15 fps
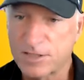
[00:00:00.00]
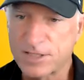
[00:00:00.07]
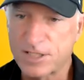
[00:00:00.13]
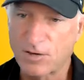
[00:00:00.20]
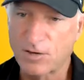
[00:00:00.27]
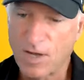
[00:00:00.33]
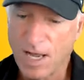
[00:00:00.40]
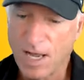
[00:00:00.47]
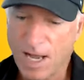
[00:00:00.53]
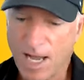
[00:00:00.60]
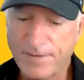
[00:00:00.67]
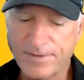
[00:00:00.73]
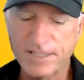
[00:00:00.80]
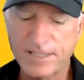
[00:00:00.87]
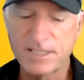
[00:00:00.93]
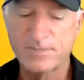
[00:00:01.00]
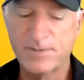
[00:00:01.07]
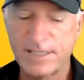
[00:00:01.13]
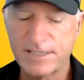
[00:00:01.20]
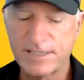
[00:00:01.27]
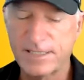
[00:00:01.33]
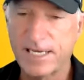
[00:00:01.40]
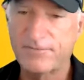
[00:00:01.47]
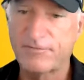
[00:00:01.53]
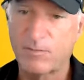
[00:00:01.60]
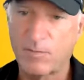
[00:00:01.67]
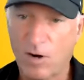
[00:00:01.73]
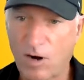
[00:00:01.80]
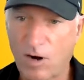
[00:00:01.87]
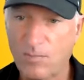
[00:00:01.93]
So I'm going to explain today from
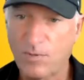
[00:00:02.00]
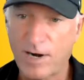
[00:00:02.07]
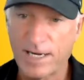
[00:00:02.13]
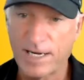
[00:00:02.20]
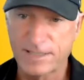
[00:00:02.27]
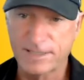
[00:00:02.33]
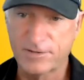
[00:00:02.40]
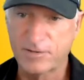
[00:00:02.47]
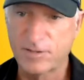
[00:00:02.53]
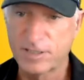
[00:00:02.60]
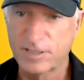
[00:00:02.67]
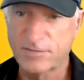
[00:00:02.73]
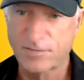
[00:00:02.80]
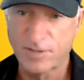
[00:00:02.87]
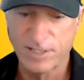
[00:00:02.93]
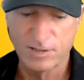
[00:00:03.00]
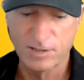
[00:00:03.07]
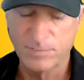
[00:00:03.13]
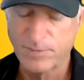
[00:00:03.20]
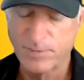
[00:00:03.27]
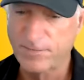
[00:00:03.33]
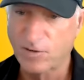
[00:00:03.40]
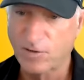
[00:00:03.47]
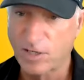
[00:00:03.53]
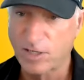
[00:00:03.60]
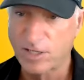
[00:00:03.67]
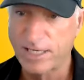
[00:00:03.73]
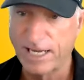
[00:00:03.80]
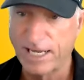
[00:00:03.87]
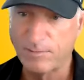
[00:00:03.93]
our practice of doing this for years and being very
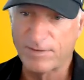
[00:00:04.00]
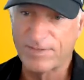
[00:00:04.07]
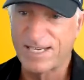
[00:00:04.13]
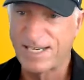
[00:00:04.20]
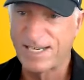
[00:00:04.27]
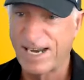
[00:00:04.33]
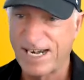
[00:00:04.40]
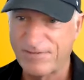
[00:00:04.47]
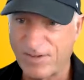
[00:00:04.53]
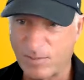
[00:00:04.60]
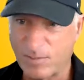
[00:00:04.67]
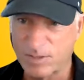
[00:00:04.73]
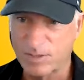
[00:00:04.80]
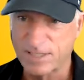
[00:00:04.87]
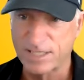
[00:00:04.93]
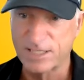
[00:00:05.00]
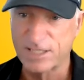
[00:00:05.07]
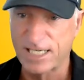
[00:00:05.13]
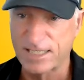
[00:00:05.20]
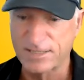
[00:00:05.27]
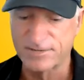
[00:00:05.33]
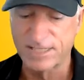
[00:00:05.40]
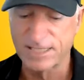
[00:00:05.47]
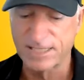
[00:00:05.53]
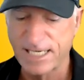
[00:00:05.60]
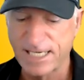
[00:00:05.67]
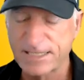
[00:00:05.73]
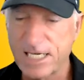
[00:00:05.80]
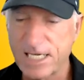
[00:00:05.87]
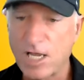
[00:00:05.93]
good at it. We've got 95% chance of
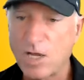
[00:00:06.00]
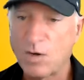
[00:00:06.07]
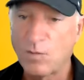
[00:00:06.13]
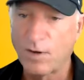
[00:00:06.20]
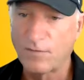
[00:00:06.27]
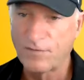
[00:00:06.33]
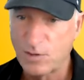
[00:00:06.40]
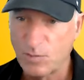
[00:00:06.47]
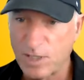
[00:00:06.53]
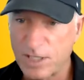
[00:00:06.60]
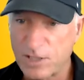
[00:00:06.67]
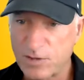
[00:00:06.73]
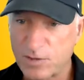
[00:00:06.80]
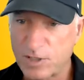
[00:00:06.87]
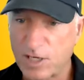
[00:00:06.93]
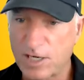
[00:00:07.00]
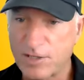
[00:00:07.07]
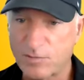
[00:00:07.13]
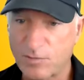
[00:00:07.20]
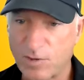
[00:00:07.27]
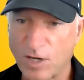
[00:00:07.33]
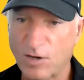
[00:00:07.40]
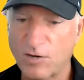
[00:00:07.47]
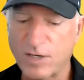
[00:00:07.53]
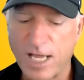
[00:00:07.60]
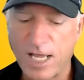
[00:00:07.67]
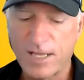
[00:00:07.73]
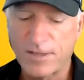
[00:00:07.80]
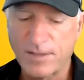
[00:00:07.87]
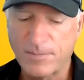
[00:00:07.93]
success. Well, if you want to do it on your own,
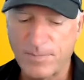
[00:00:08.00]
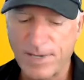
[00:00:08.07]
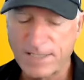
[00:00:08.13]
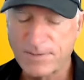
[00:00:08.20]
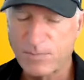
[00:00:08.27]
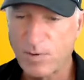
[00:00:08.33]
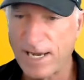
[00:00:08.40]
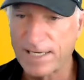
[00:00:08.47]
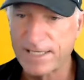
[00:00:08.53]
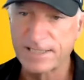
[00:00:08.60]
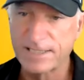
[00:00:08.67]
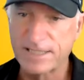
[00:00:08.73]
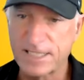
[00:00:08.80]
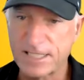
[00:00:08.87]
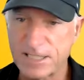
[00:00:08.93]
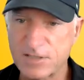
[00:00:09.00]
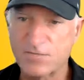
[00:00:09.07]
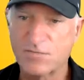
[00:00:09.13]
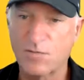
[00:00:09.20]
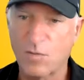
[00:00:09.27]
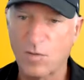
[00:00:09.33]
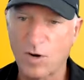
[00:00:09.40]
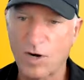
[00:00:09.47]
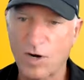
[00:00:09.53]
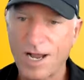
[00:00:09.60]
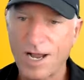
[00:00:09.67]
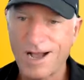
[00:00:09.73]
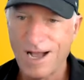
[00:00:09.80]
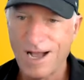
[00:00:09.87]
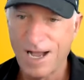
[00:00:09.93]
the best practices for
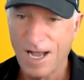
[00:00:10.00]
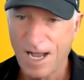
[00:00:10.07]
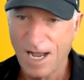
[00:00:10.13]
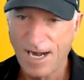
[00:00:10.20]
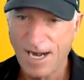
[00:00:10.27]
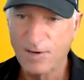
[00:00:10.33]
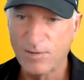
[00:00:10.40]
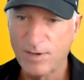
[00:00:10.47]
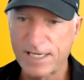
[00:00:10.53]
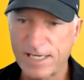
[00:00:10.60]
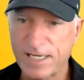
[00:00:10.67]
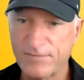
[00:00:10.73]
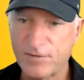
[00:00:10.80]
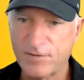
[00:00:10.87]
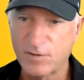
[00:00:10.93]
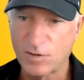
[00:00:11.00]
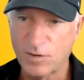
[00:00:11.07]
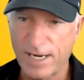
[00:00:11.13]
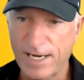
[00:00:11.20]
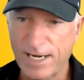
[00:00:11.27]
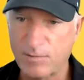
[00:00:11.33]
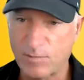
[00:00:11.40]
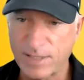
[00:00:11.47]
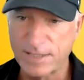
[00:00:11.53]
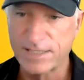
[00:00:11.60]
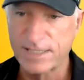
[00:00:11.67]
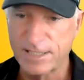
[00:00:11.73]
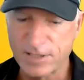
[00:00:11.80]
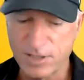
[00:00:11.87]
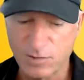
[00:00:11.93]
hiring if you're a
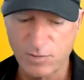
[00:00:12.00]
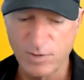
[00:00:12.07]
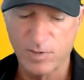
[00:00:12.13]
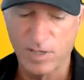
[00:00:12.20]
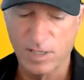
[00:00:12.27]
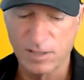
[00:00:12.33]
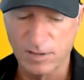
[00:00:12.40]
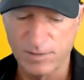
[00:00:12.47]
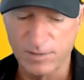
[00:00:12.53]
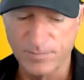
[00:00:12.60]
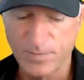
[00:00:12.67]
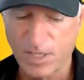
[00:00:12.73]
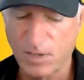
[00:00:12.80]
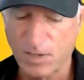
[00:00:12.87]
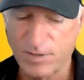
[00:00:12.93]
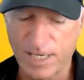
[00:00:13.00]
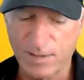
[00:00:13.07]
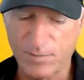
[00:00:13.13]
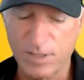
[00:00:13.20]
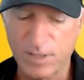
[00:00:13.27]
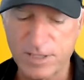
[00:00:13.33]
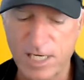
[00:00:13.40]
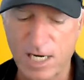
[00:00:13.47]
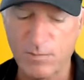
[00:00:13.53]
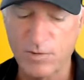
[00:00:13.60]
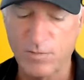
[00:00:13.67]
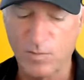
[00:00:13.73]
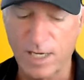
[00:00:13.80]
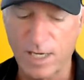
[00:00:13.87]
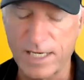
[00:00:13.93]
residential remodeler. Okay, we're going to start with
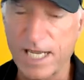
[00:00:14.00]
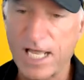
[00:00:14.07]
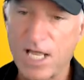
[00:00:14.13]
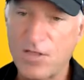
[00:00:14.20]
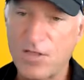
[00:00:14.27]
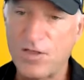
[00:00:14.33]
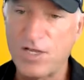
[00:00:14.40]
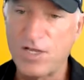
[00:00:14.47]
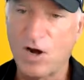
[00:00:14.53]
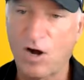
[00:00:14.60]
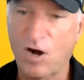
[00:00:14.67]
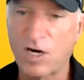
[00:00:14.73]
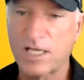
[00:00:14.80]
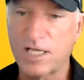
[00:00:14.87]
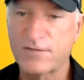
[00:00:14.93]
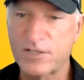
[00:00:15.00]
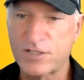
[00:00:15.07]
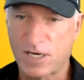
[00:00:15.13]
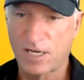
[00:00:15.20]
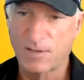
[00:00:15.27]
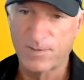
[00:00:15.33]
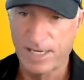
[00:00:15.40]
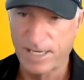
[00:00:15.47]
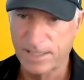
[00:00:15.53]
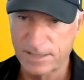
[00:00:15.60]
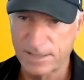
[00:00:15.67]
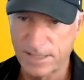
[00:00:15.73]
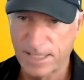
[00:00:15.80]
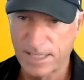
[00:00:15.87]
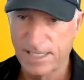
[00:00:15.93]
one, the art of the job ad.
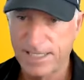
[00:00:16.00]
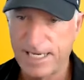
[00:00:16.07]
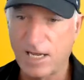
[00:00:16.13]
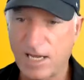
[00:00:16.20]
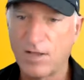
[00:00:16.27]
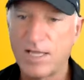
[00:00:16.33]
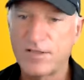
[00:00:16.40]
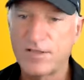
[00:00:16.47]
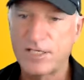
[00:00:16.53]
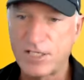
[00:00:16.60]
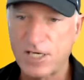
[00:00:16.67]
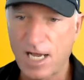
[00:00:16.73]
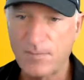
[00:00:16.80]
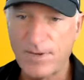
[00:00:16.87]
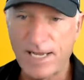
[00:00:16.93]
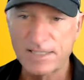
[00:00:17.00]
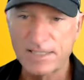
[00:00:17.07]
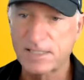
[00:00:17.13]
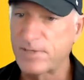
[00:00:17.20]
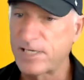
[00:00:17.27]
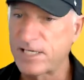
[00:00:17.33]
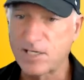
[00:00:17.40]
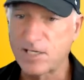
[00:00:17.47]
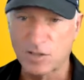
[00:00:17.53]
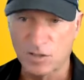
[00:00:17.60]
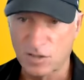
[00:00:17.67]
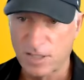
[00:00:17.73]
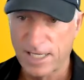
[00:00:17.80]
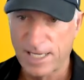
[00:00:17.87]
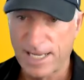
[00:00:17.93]
Now, the job ads can be
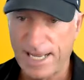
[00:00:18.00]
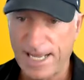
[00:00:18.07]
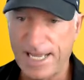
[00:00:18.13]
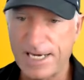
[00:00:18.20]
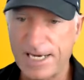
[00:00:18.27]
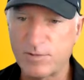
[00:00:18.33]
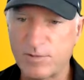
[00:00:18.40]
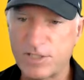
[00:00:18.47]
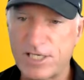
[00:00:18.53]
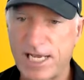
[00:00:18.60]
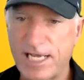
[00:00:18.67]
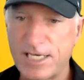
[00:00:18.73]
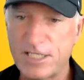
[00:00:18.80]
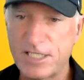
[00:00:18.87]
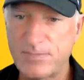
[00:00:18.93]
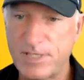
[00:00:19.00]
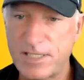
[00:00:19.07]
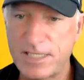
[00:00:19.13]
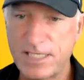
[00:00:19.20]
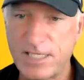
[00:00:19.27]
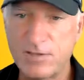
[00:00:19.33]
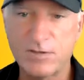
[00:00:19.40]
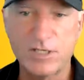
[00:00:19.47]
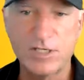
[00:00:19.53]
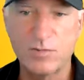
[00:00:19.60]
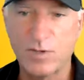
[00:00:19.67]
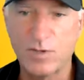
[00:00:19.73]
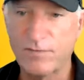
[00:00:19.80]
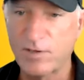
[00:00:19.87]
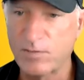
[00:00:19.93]
killer. And with ChatGPT, you can do
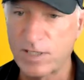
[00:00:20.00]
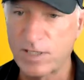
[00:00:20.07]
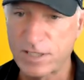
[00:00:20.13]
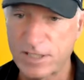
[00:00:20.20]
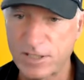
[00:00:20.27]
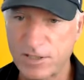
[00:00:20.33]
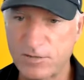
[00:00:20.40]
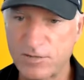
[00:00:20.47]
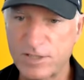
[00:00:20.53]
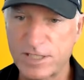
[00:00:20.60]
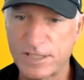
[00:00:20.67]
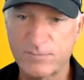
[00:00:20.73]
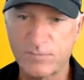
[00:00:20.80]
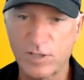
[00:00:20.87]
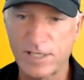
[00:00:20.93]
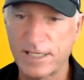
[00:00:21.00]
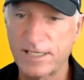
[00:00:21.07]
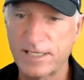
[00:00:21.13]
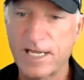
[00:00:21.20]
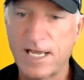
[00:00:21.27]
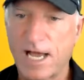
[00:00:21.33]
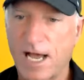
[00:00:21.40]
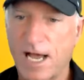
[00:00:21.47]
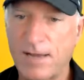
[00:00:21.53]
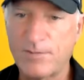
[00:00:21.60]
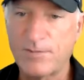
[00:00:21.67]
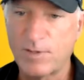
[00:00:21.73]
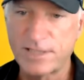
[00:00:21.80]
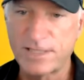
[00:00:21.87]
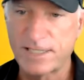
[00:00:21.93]
whatever you want to do. Just put in, I'm a
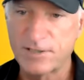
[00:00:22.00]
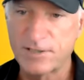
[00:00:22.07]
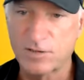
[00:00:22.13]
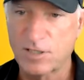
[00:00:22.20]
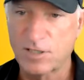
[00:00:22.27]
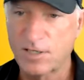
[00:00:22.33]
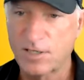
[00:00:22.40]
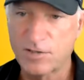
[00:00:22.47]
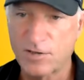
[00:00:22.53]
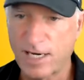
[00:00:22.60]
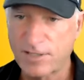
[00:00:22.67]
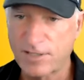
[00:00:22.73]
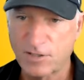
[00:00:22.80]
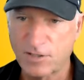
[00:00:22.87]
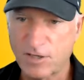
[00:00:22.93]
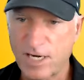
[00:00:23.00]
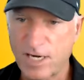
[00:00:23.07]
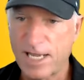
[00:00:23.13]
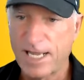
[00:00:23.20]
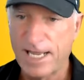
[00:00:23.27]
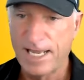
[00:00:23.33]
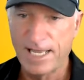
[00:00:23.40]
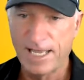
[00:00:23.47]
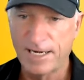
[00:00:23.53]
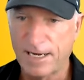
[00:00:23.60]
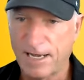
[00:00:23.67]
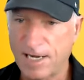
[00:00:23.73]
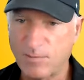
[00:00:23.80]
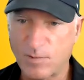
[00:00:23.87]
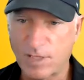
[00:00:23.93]
residential contractor and
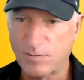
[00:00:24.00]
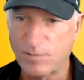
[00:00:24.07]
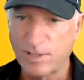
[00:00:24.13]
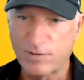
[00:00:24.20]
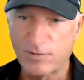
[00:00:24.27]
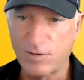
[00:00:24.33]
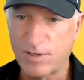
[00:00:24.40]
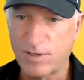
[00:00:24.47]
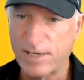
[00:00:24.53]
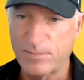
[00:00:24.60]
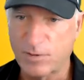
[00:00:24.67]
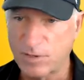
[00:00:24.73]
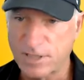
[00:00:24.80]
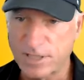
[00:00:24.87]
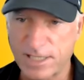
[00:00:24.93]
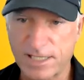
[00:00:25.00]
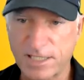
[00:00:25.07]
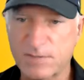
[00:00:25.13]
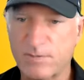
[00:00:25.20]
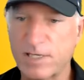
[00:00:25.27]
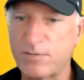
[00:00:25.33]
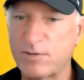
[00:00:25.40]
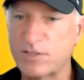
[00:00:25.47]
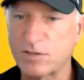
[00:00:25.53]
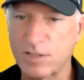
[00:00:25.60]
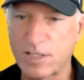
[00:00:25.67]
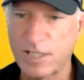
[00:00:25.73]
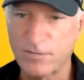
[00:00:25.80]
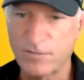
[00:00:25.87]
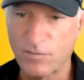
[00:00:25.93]
I want to recruit a person, explain what you're
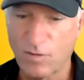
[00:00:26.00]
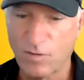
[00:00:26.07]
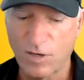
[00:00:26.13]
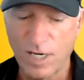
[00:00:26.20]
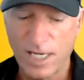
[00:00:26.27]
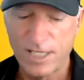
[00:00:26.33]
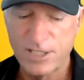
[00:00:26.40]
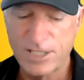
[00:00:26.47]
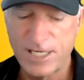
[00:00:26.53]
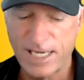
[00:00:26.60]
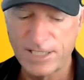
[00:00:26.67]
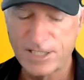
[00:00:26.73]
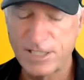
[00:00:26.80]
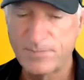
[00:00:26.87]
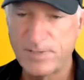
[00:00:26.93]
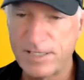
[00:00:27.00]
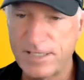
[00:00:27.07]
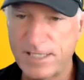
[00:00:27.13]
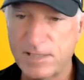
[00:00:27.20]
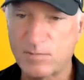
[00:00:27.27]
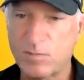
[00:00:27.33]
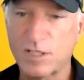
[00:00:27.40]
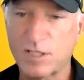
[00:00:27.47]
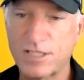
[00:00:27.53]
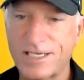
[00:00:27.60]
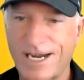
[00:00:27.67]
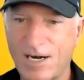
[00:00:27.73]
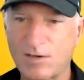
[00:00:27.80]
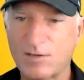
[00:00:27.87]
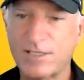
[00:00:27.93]
looking for. ChatGPT will
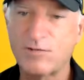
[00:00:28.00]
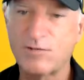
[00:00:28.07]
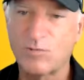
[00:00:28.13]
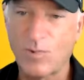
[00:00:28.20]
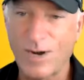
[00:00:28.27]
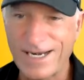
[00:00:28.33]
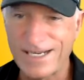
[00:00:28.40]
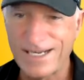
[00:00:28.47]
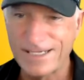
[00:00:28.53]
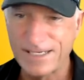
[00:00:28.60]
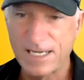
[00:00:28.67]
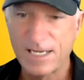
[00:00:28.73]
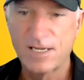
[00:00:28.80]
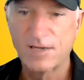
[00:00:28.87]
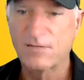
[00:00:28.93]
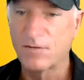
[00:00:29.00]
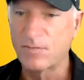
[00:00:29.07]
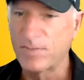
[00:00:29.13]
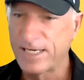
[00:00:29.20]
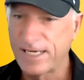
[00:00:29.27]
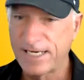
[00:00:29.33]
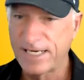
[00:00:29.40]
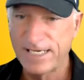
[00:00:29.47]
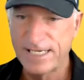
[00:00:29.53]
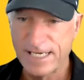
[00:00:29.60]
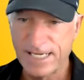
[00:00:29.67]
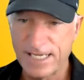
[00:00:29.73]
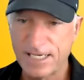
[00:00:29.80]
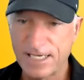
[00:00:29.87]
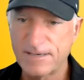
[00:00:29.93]
entirely write it from beginning to
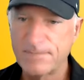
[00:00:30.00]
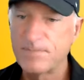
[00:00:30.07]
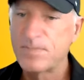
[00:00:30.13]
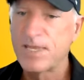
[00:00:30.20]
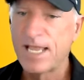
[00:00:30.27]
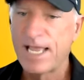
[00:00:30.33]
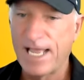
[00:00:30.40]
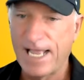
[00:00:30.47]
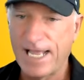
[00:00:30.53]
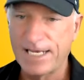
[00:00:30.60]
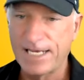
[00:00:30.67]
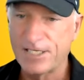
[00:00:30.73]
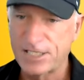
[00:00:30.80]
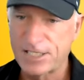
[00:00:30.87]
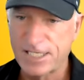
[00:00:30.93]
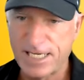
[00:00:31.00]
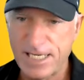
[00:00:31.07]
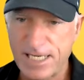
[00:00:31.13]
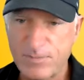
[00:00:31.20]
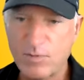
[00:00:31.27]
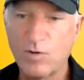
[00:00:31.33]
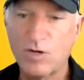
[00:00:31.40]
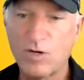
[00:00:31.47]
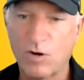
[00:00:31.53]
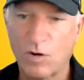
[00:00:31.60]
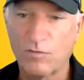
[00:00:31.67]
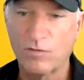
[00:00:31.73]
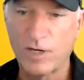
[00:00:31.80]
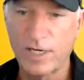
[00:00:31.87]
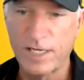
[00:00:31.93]
end and just keep going
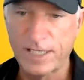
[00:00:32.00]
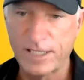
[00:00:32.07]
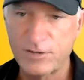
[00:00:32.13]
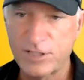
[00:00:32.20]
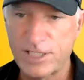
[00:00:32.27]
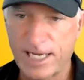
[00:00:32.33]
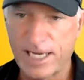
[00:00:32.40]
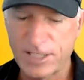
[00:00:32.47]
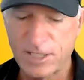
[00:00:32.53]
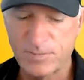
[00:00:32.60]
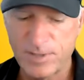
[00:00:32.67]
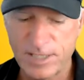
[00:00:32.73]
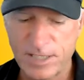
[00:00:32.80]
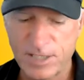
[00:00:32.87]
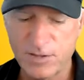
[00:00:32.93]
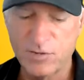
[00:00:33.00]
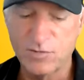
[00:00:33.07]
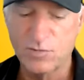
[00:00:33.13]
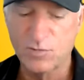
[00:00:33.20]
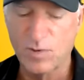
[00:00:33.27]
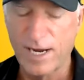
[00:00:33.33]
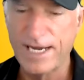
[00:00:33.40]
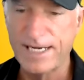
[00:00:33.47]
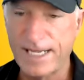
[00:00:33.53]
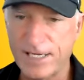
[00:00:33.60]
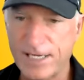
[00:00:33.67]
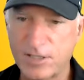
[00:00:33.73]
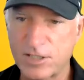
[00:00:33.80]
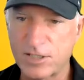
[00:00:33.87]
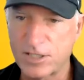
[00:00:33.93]
over it. Use ChatGPT to write a
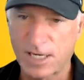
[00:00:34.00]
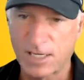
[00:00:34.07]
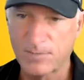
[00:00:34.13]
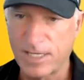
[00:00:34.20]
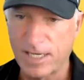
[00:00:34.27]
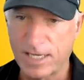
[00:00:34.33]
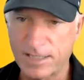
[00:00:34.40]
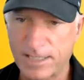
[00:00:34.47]
good job ad.